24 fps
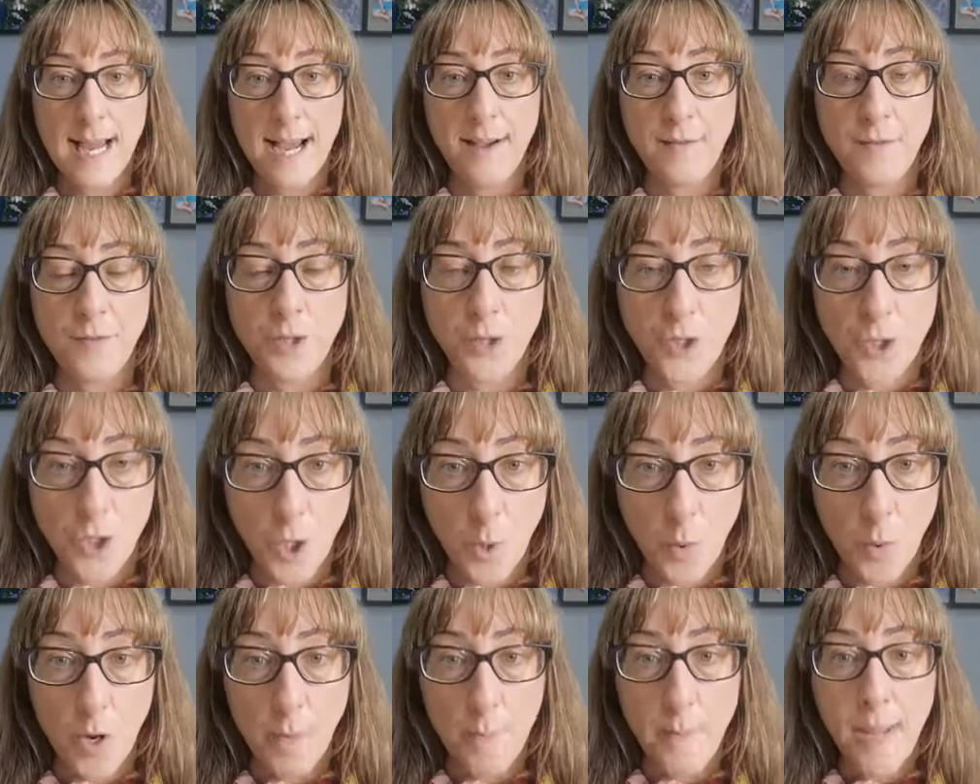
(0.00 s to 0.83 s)
You have to
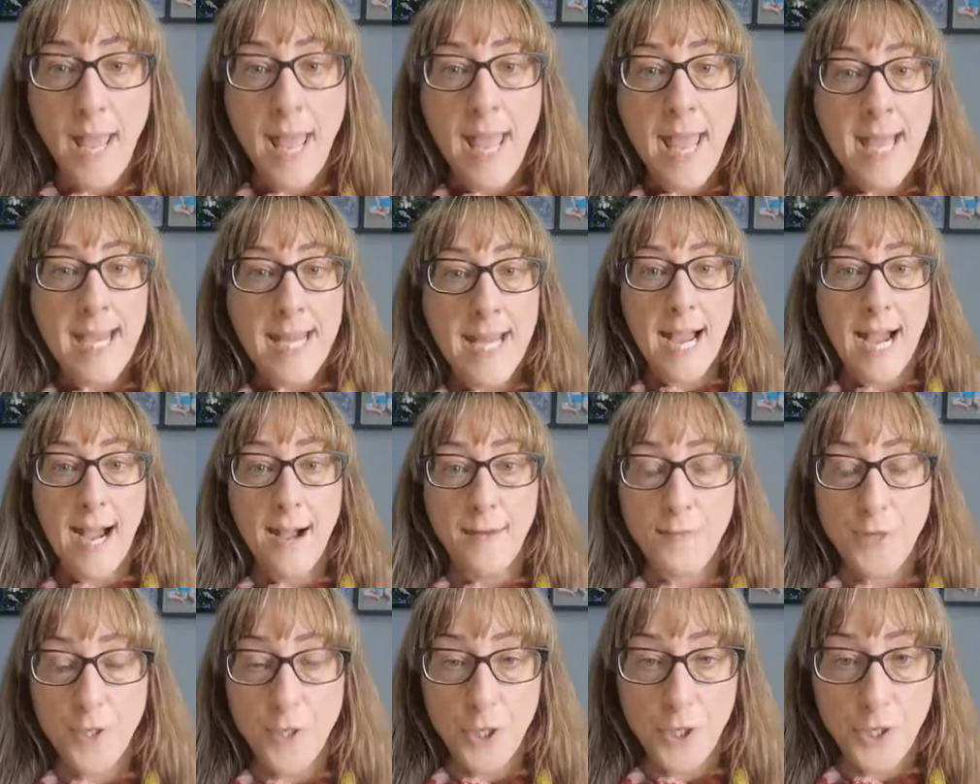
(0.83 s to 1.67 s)
show up. You
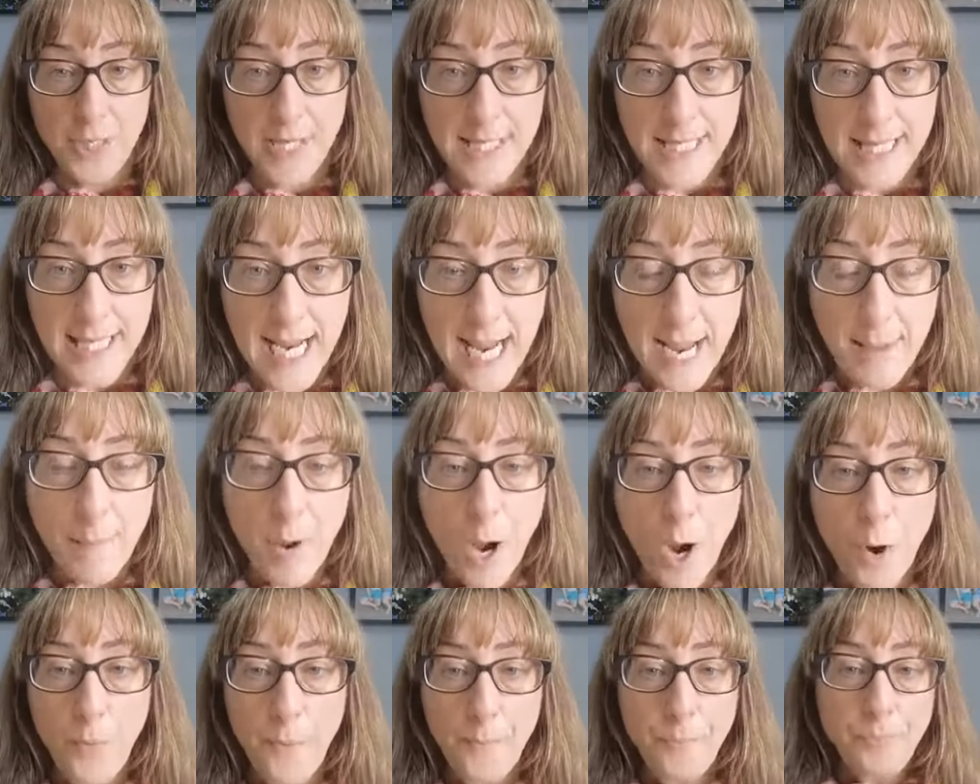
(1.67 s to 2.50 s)
have to do your
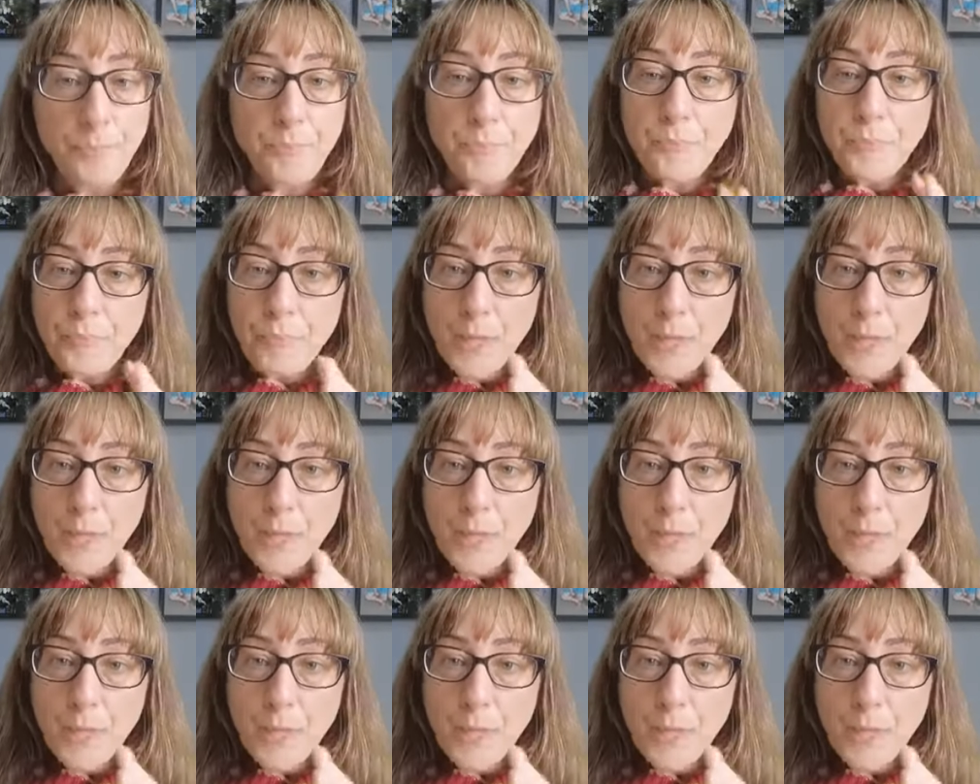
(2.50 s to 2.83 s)
DMO.